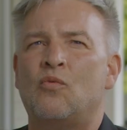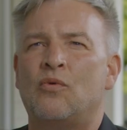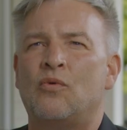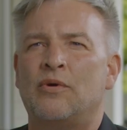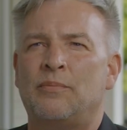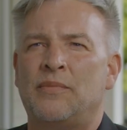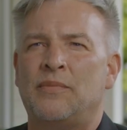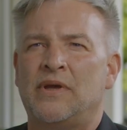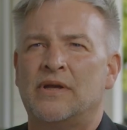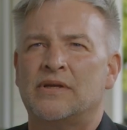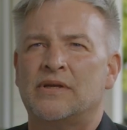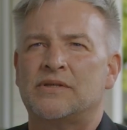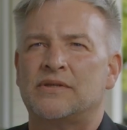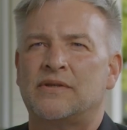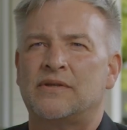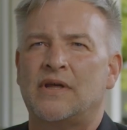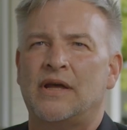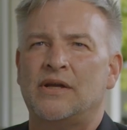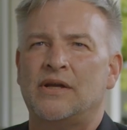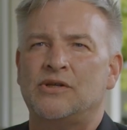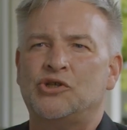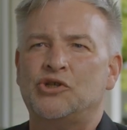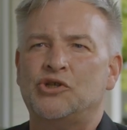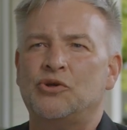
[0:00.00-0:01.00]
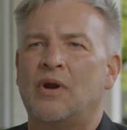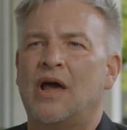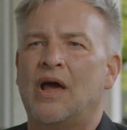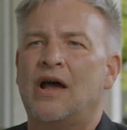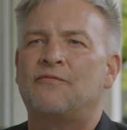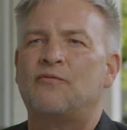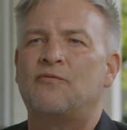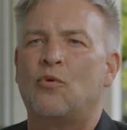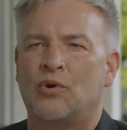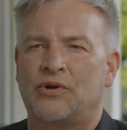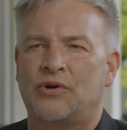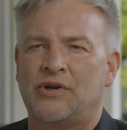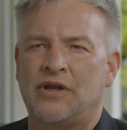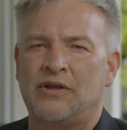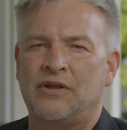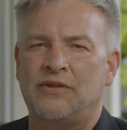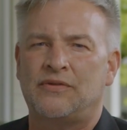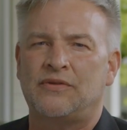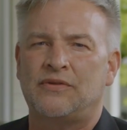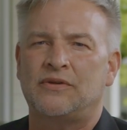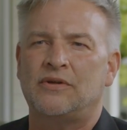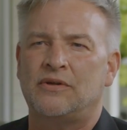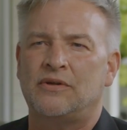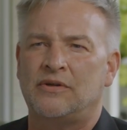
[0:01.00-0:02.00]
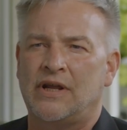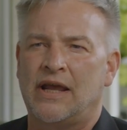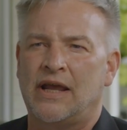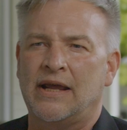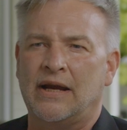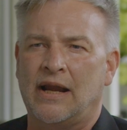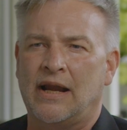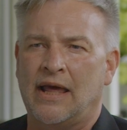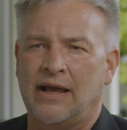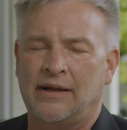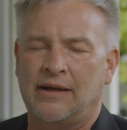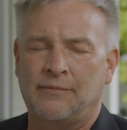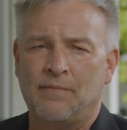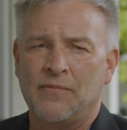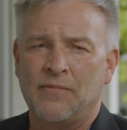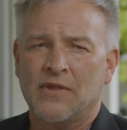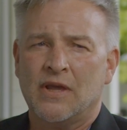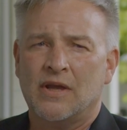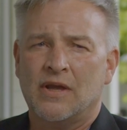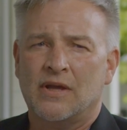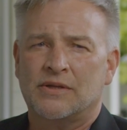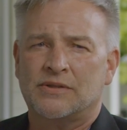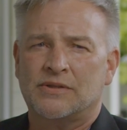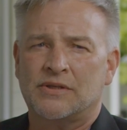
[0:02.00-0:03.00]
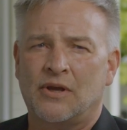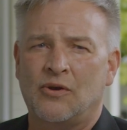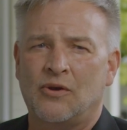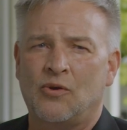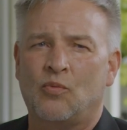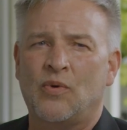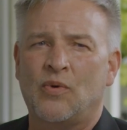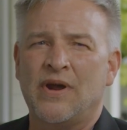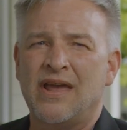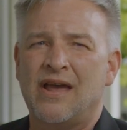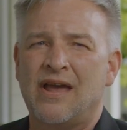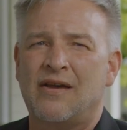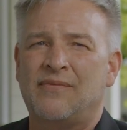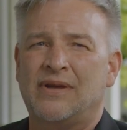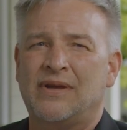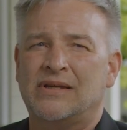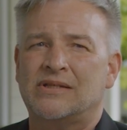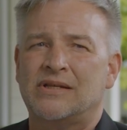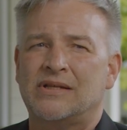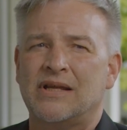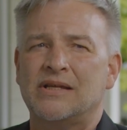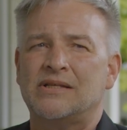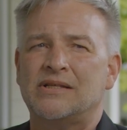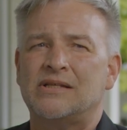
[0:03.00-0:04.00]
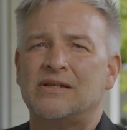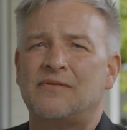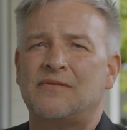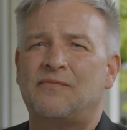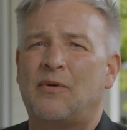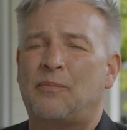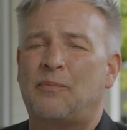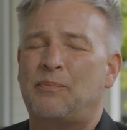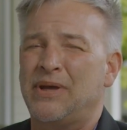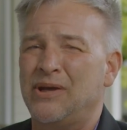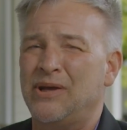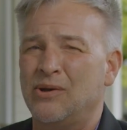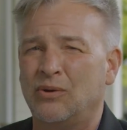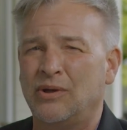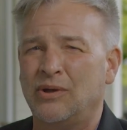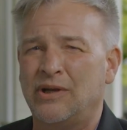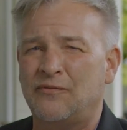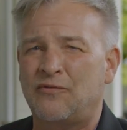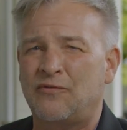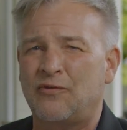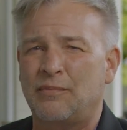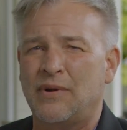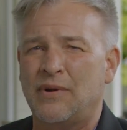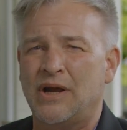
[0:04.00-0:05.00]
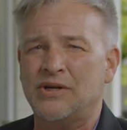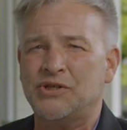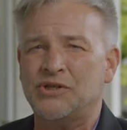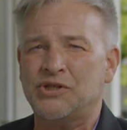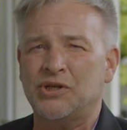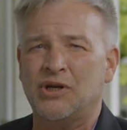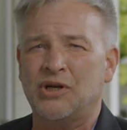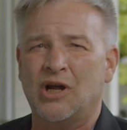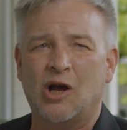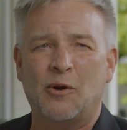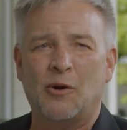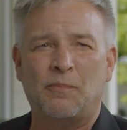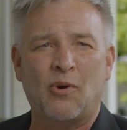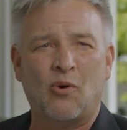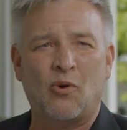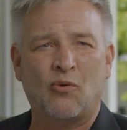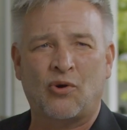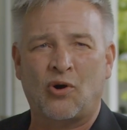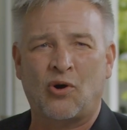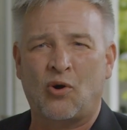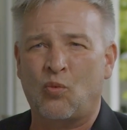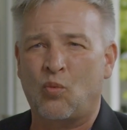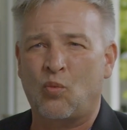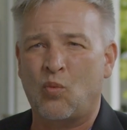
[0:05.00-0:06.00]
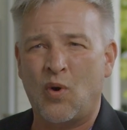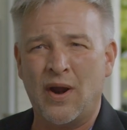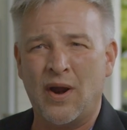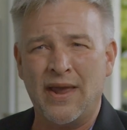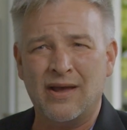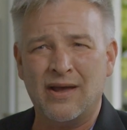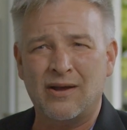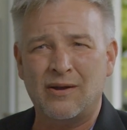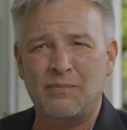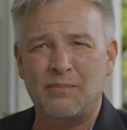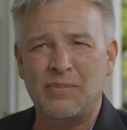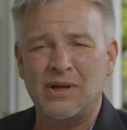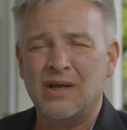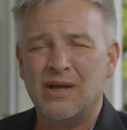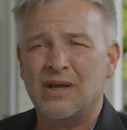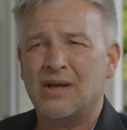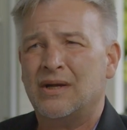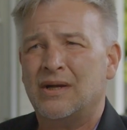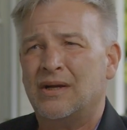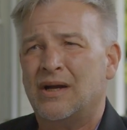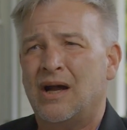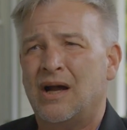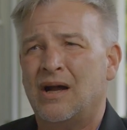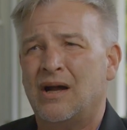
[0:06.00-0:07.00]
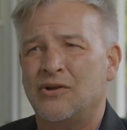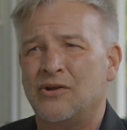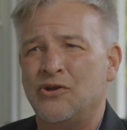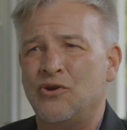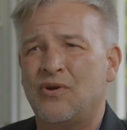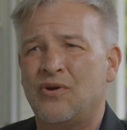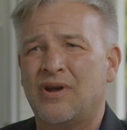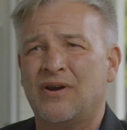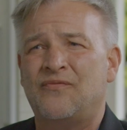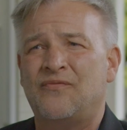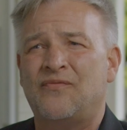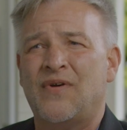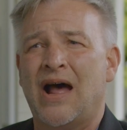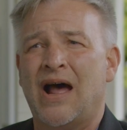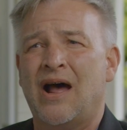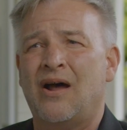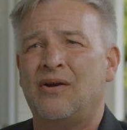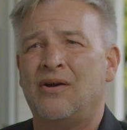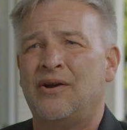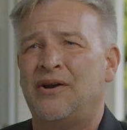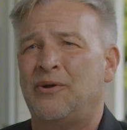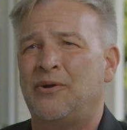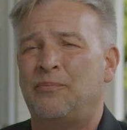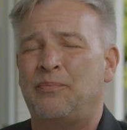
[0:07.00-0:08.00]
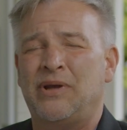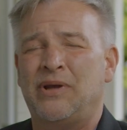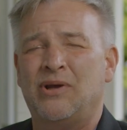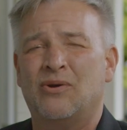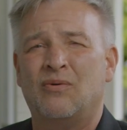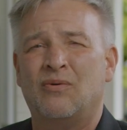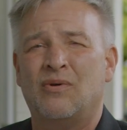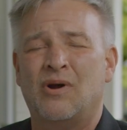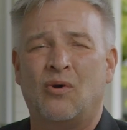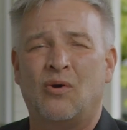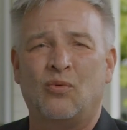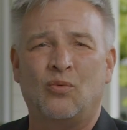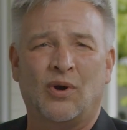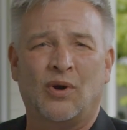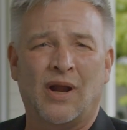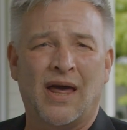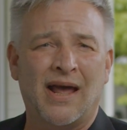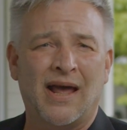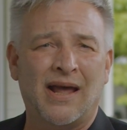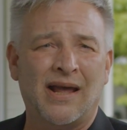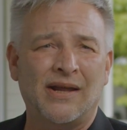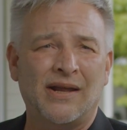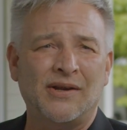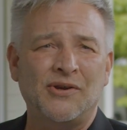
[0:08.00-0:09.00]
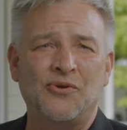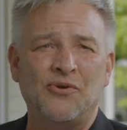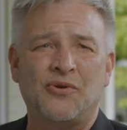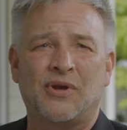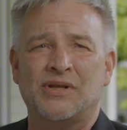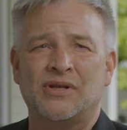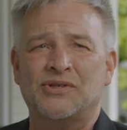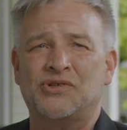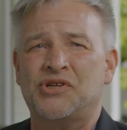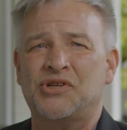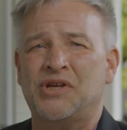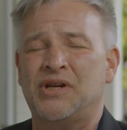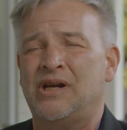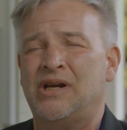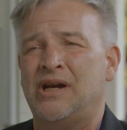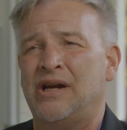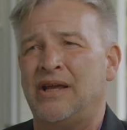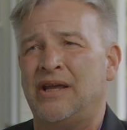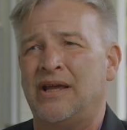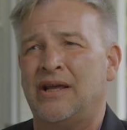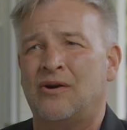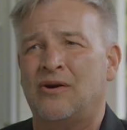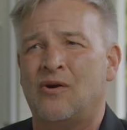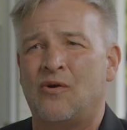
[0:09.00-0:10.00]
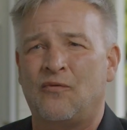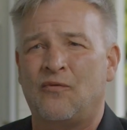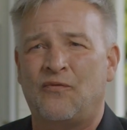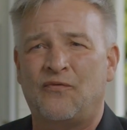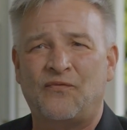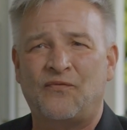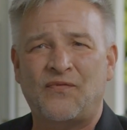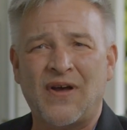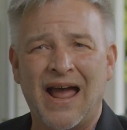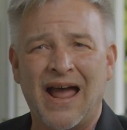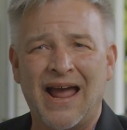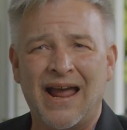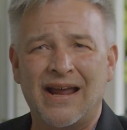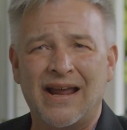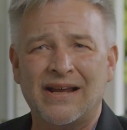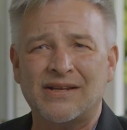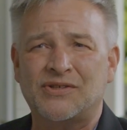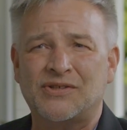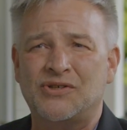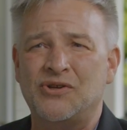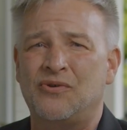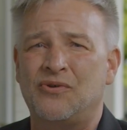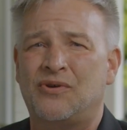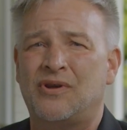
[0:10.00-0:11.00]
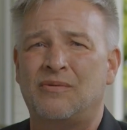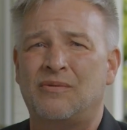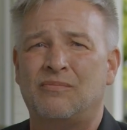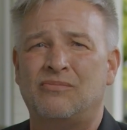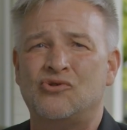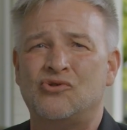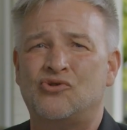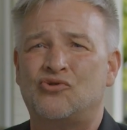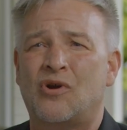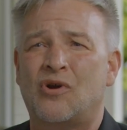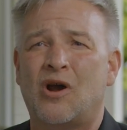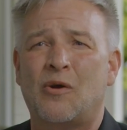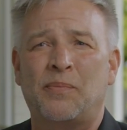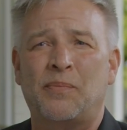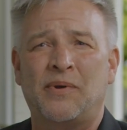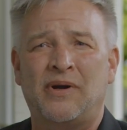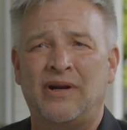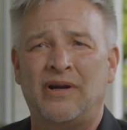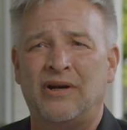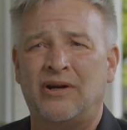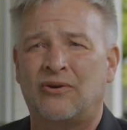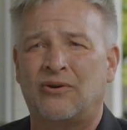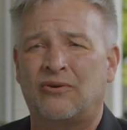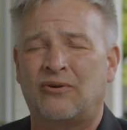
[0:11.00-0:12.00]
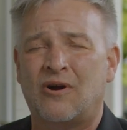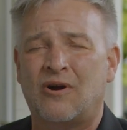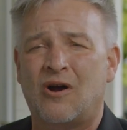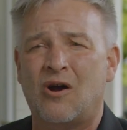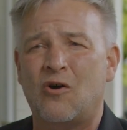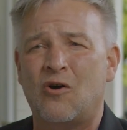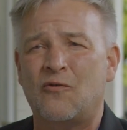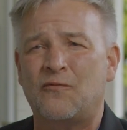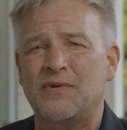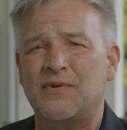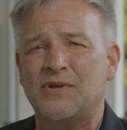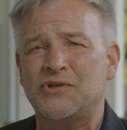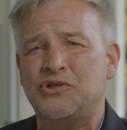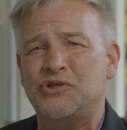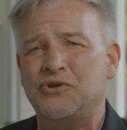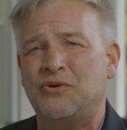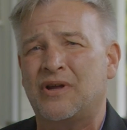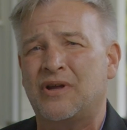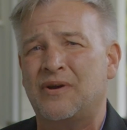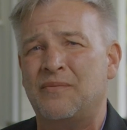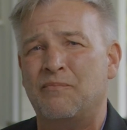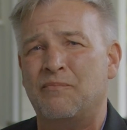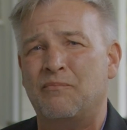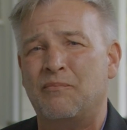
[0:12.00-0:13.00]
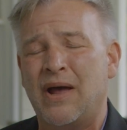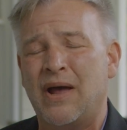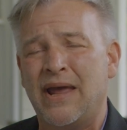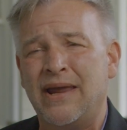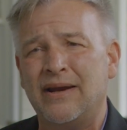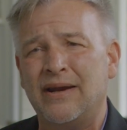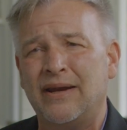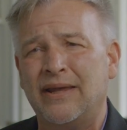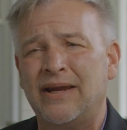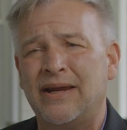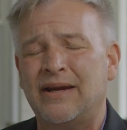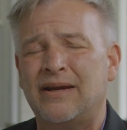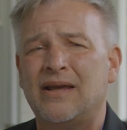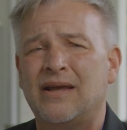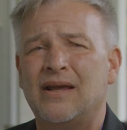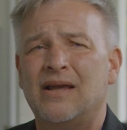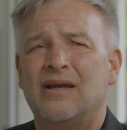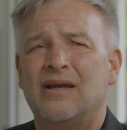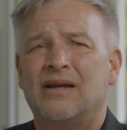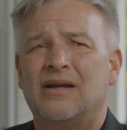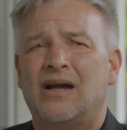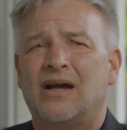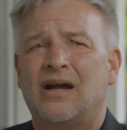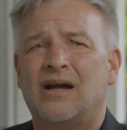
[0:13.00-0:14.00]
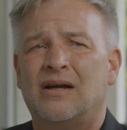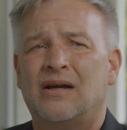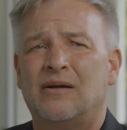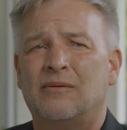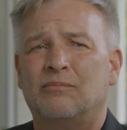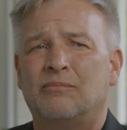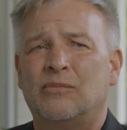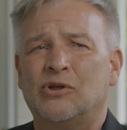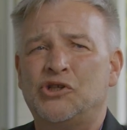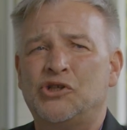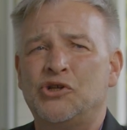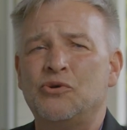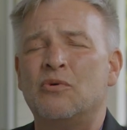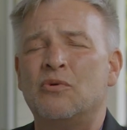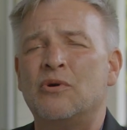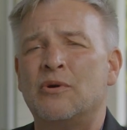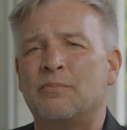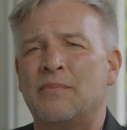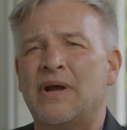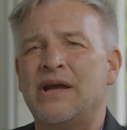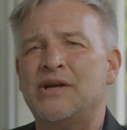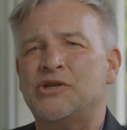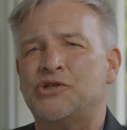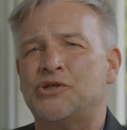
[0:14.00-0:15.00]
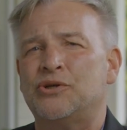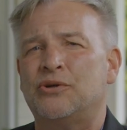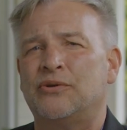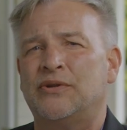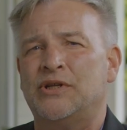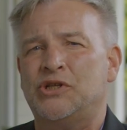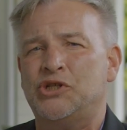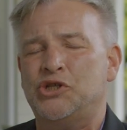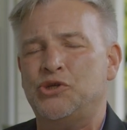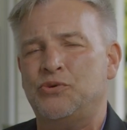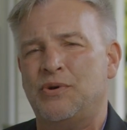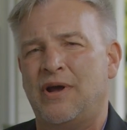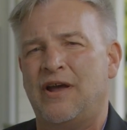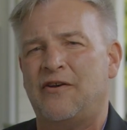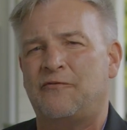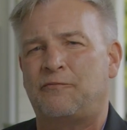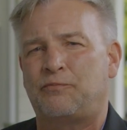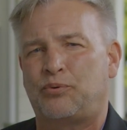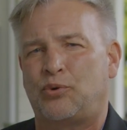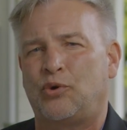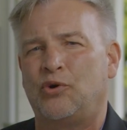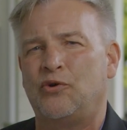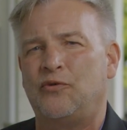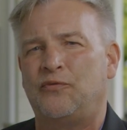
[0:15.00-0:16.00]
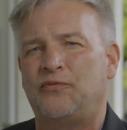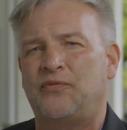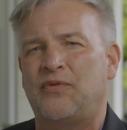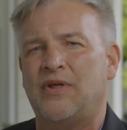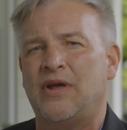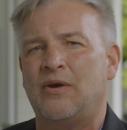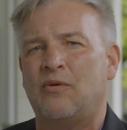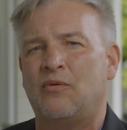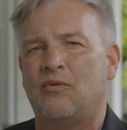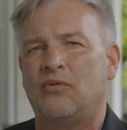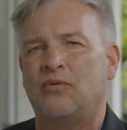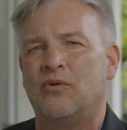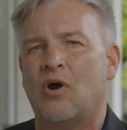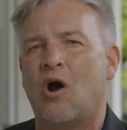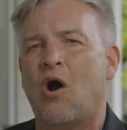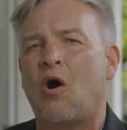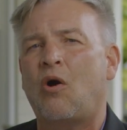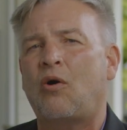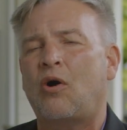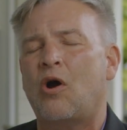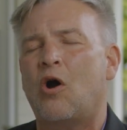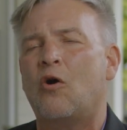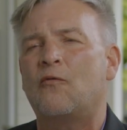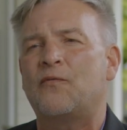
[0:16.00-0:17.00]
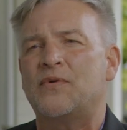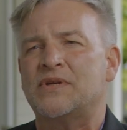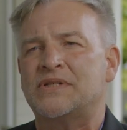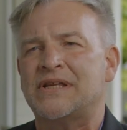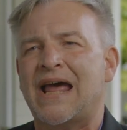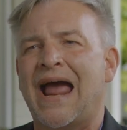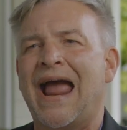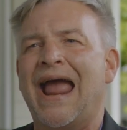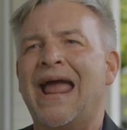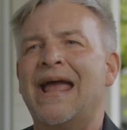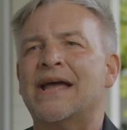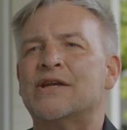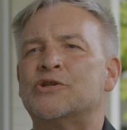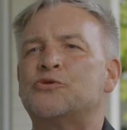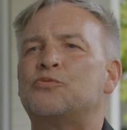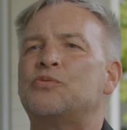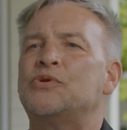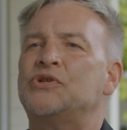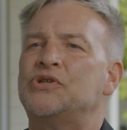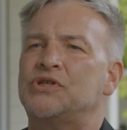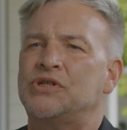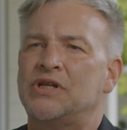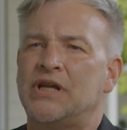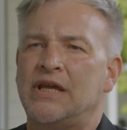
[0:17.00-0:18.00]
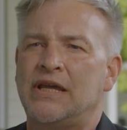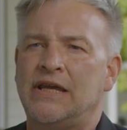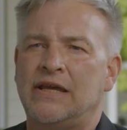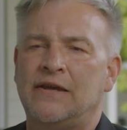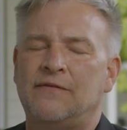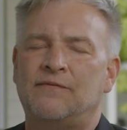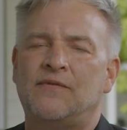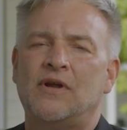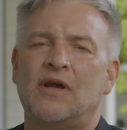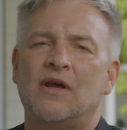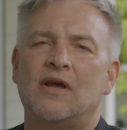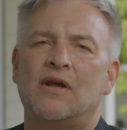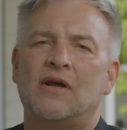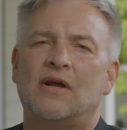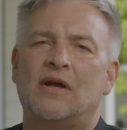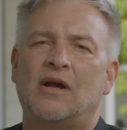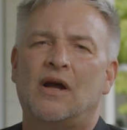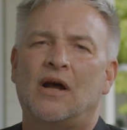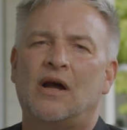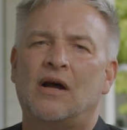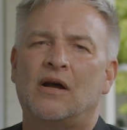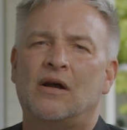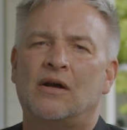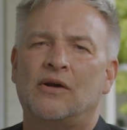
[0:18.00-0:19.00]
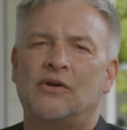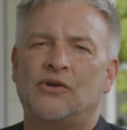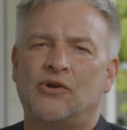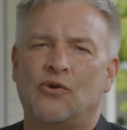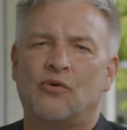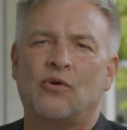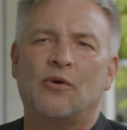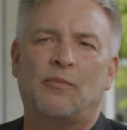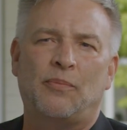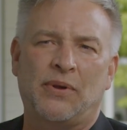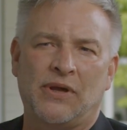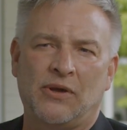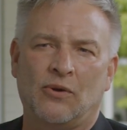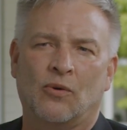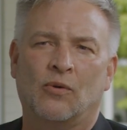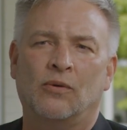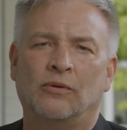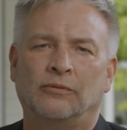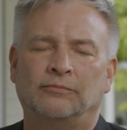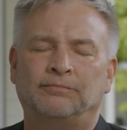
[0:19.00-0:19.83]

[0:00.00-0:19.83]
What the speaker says: want to miss that July 14th deadline. So we have extensive appeal information up on our web. You can file an appeal online, you can send it in on fax, you can drop it into our office, you can mail it, but you want to make sure that you have proof that our office has received your appeal.